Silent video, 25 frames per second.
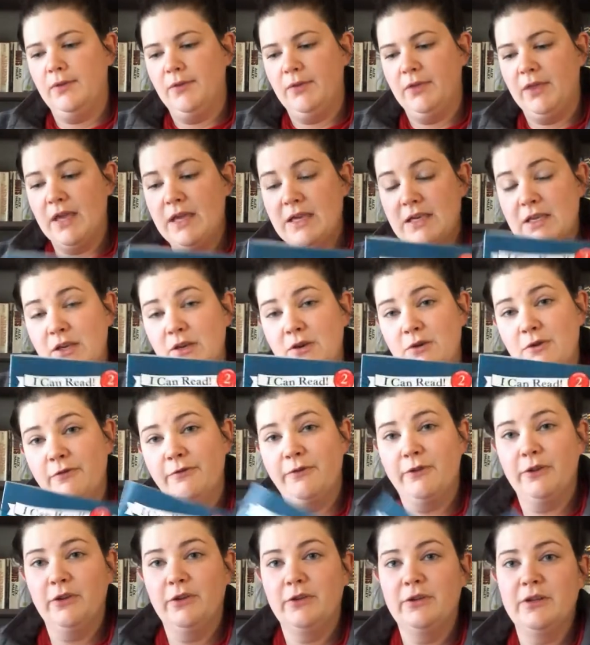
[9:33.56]
Thank you
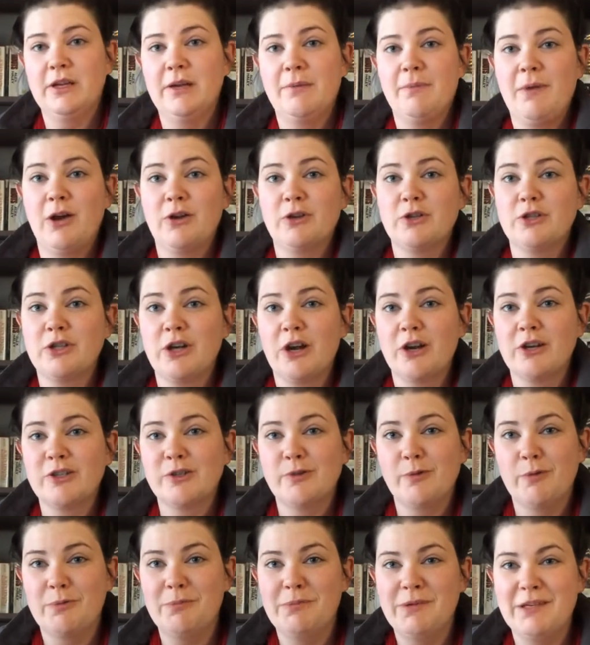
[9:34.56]
for learning about sharks
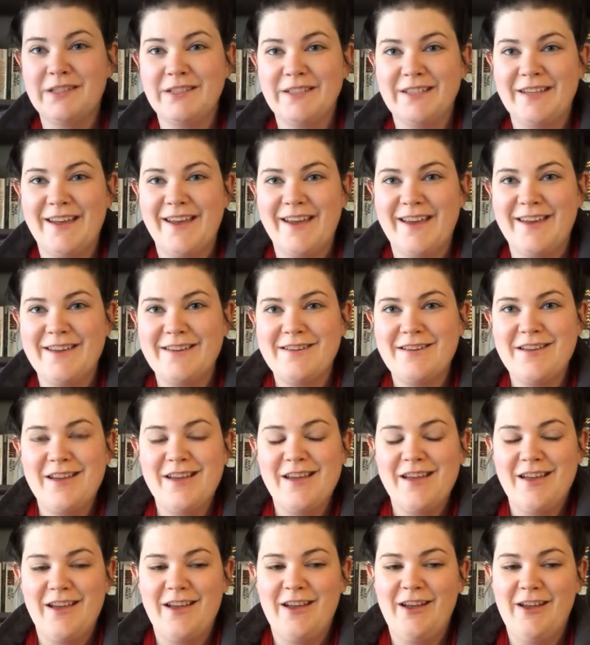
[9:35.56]
with me today.
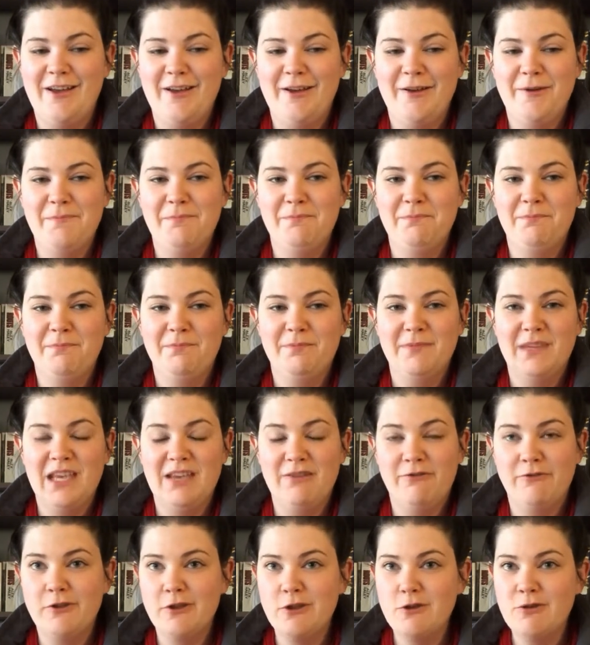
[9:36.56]
Um,
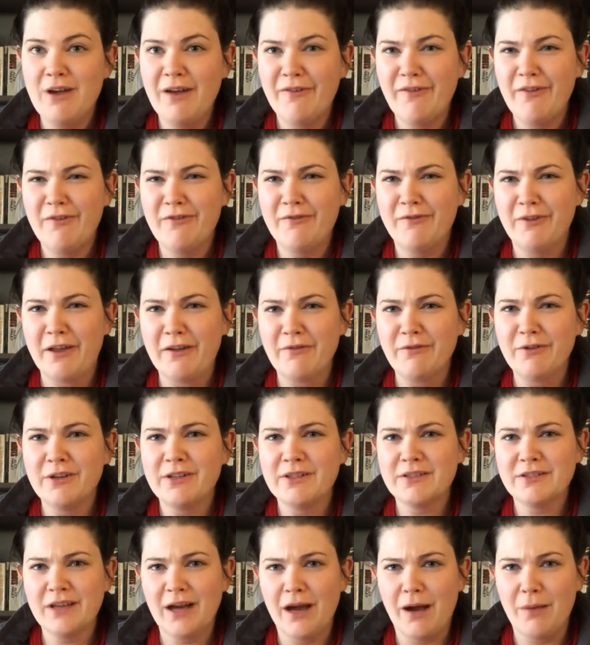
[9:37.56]
if you have a
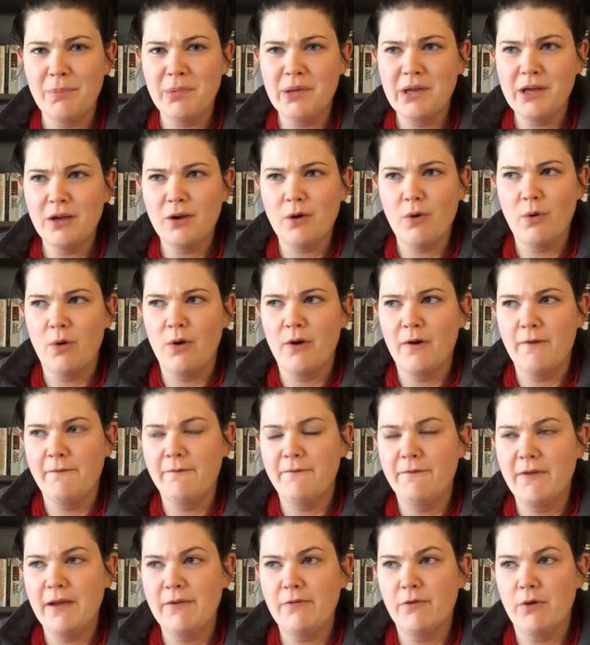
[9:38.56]
favorite topic or a
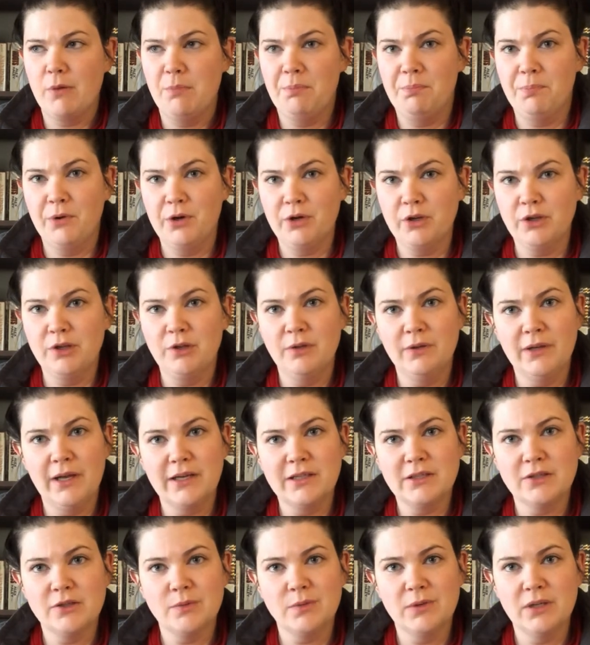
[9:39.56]
favorite book you
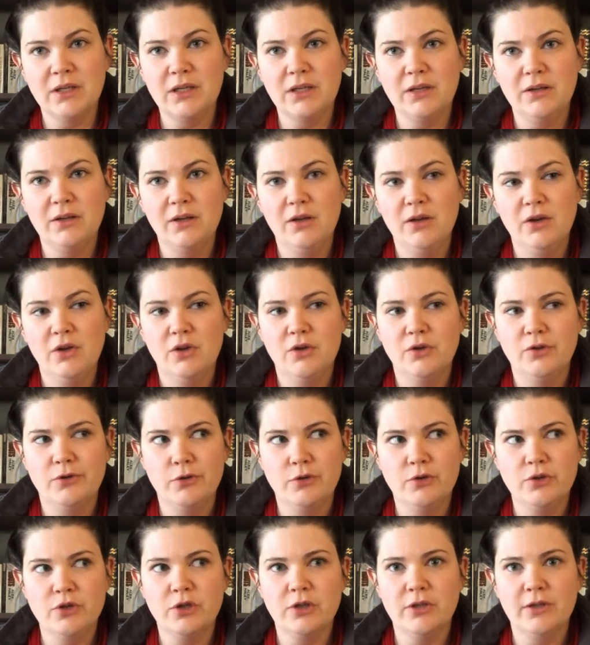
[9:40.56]
like to read,
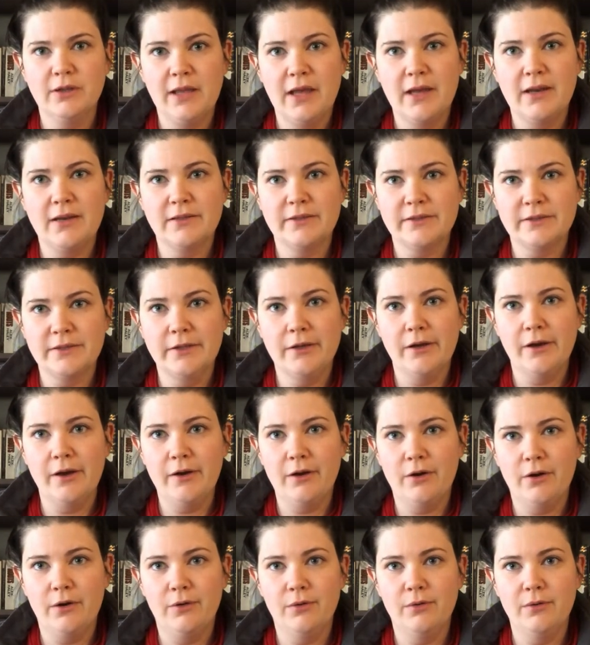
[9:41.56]
you should let us
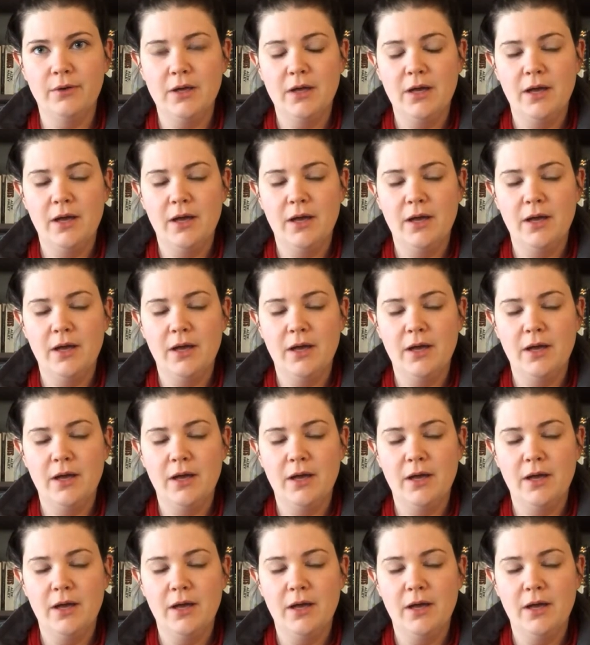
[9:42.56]
know.